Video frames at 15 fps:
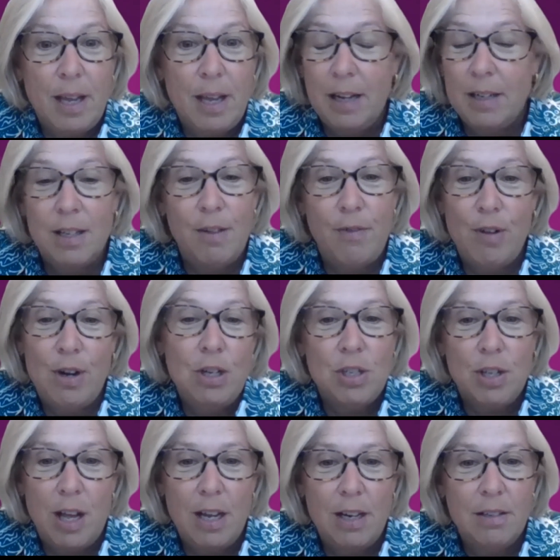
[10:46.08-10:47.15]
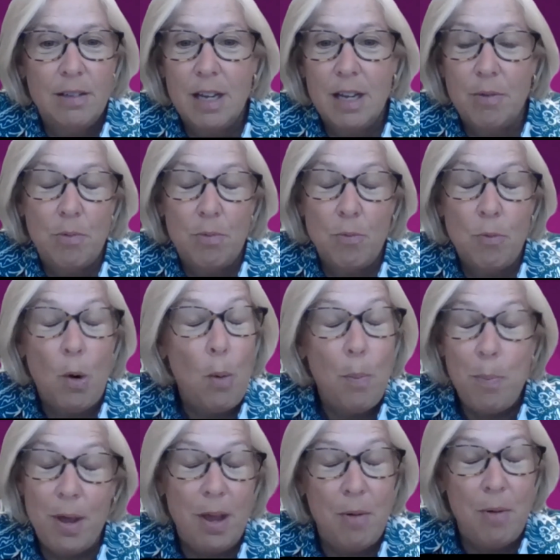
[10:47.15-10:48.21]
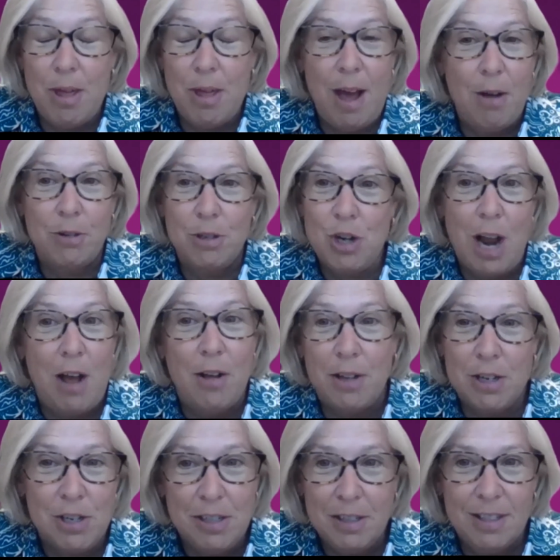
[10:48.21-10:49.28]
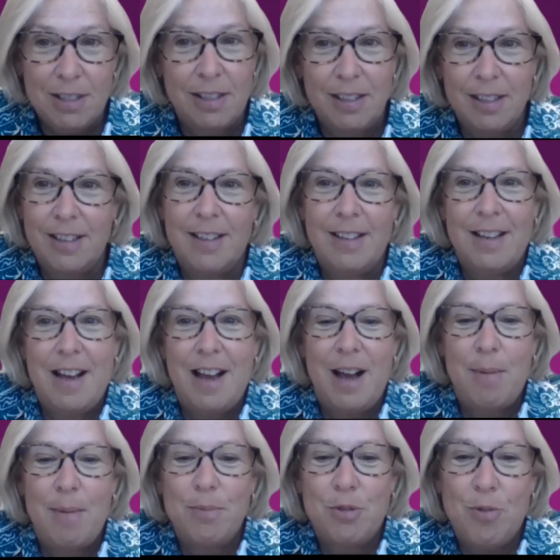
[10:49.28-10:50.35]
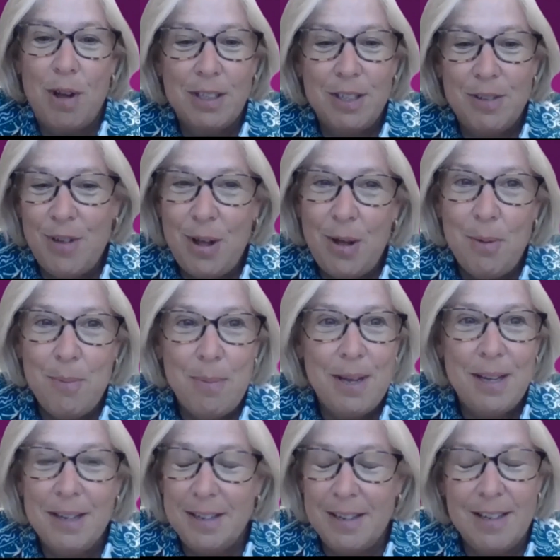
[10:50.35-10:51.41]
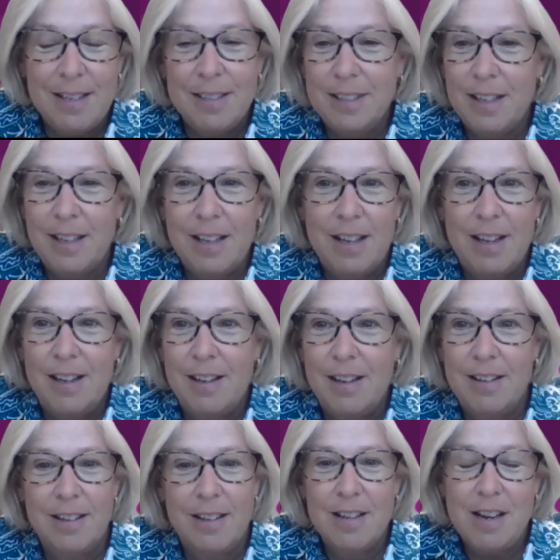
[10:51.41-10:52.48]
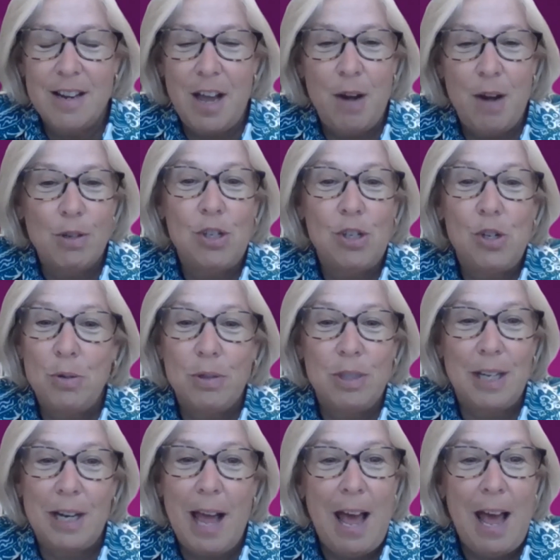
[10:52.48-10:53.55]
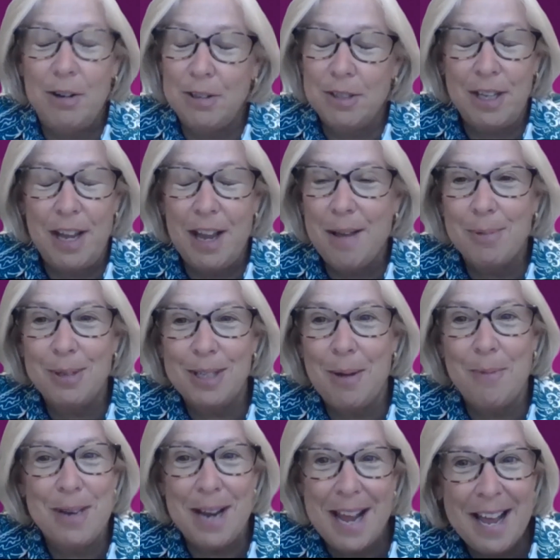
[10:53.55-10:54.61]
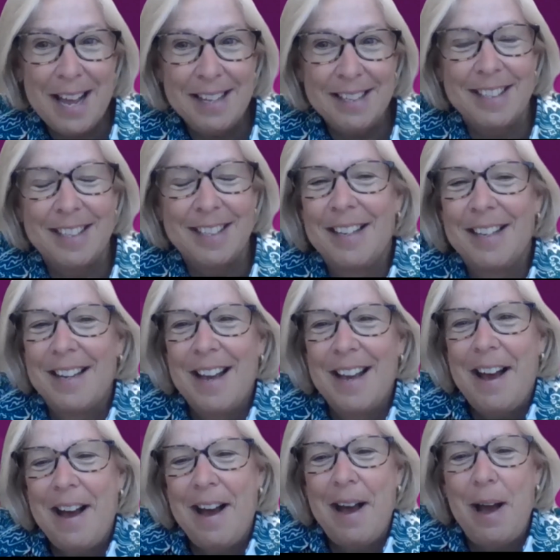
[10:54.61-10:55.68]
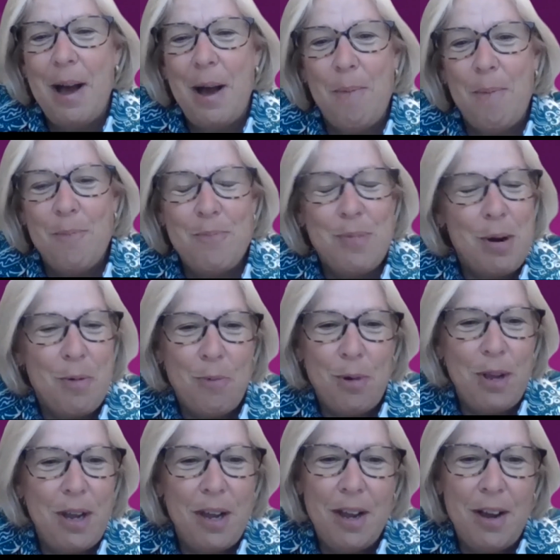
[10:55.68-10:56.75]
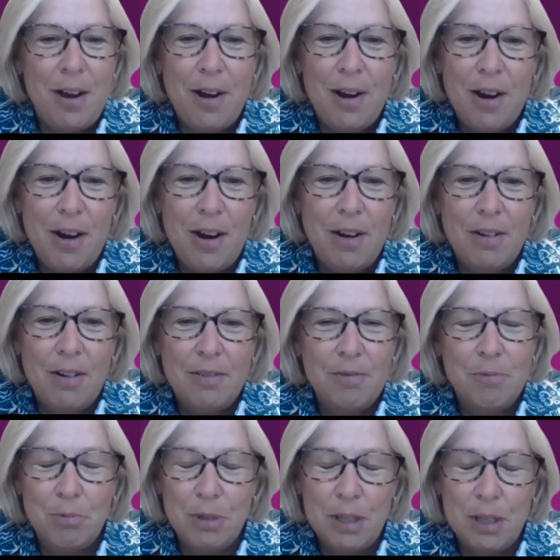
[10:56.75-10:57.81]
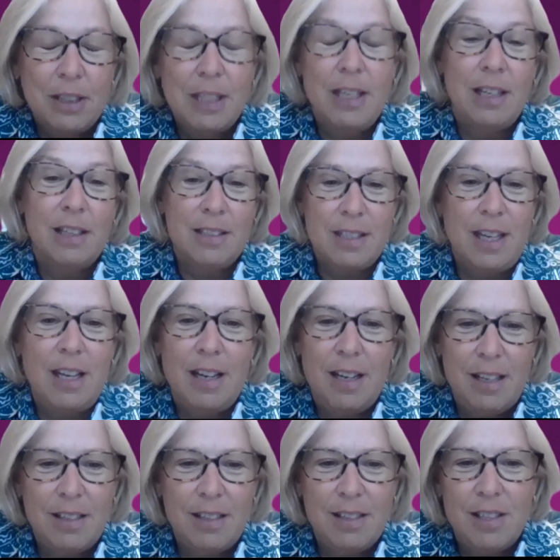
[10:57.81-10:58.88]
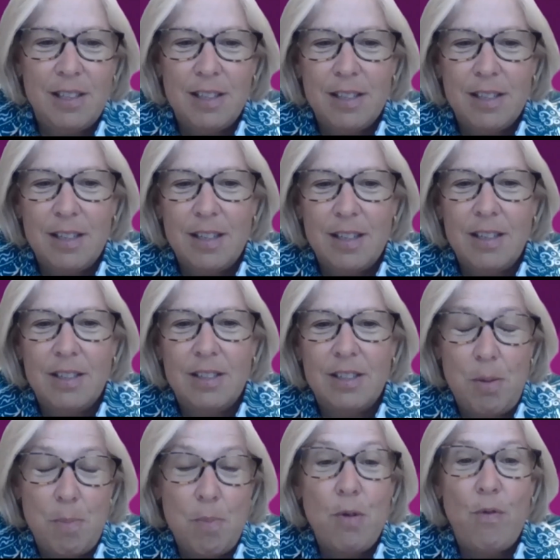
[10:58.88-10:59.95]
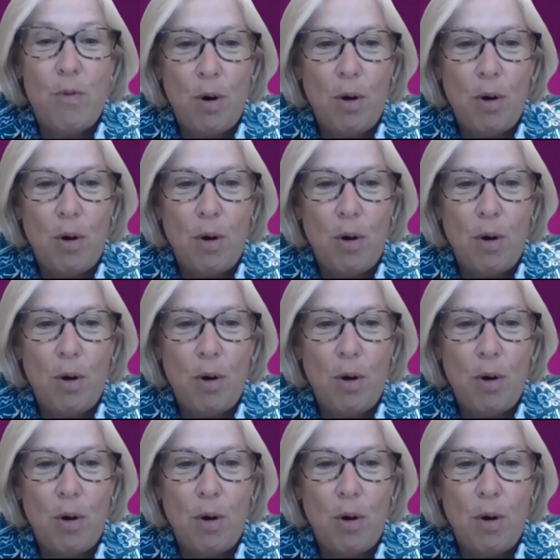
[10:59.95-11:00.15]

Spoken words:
get to the finish line. It won't be without challenges. Drug development is a kind of a chutes and ladders game some days, but we are really excited to move